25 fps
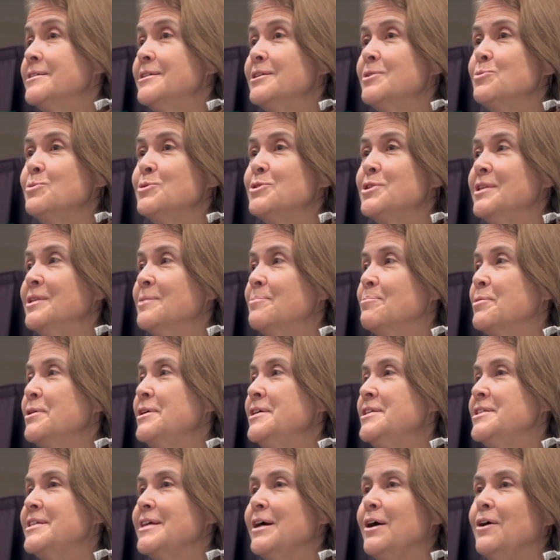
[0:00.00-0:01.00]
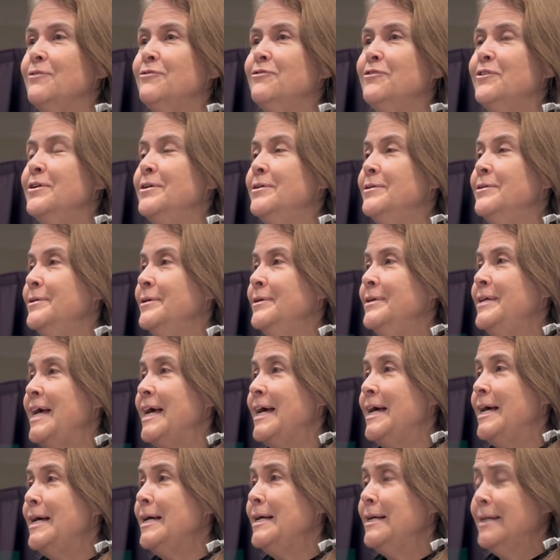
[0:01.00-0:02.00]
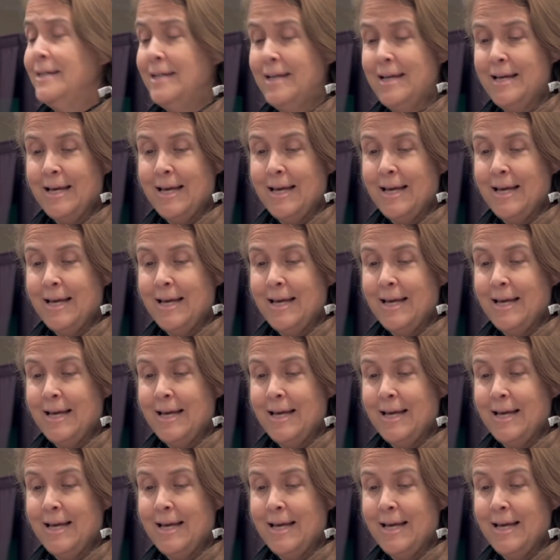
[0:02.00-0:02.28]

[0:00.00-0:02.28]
This was in the pre-cell phone day